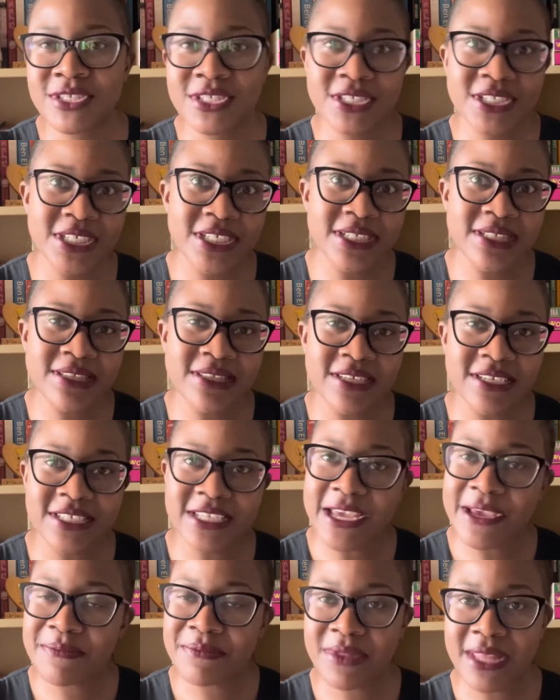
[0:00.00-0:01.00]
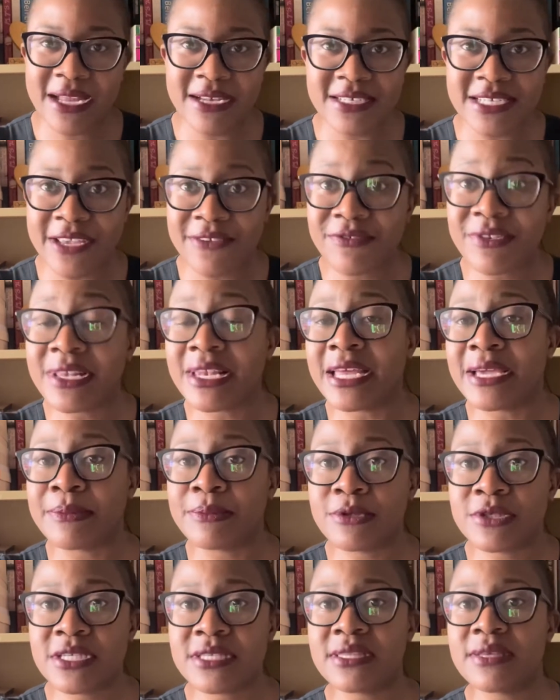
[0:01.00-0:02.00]
till the time that I feel like
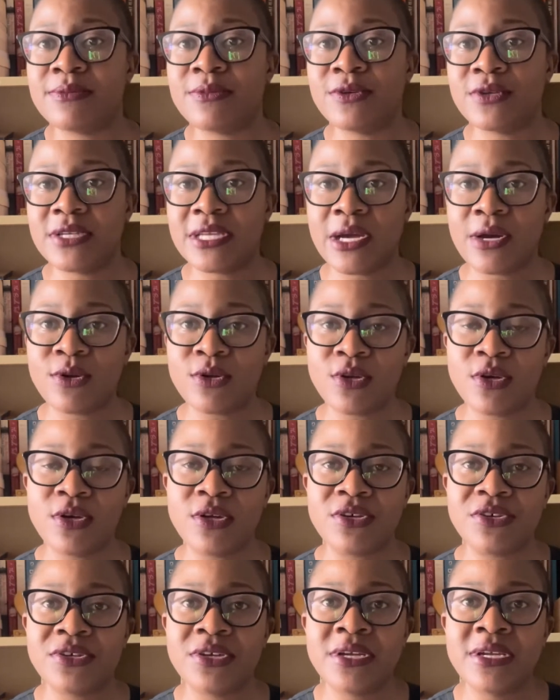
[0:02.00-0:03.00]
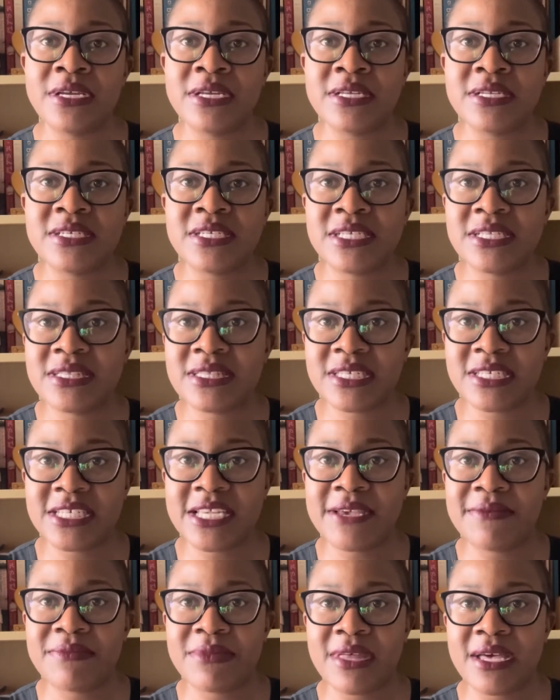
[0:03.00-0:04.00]
putting the book down, or till the
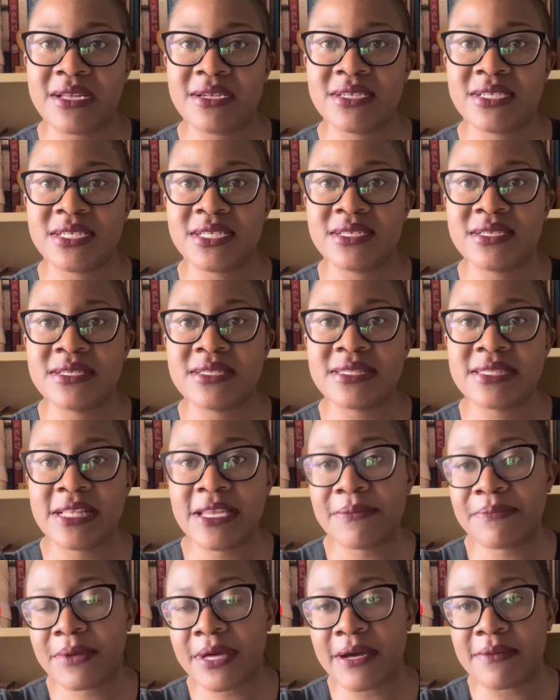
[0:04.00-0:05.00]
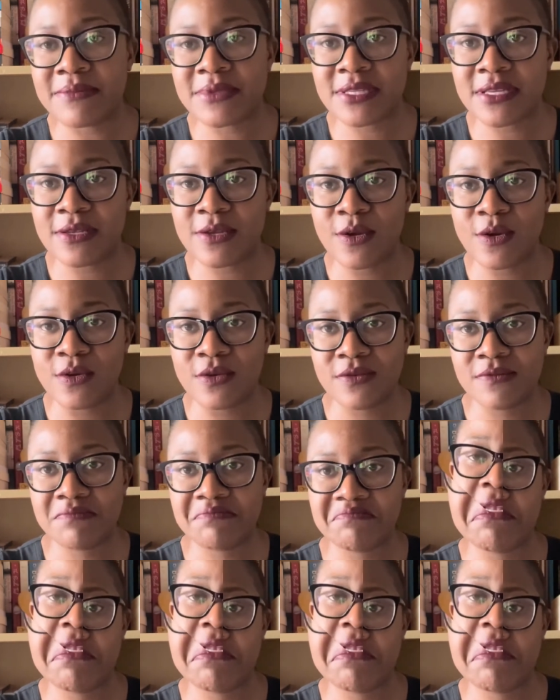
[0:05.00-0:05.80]
time that sleep comes along.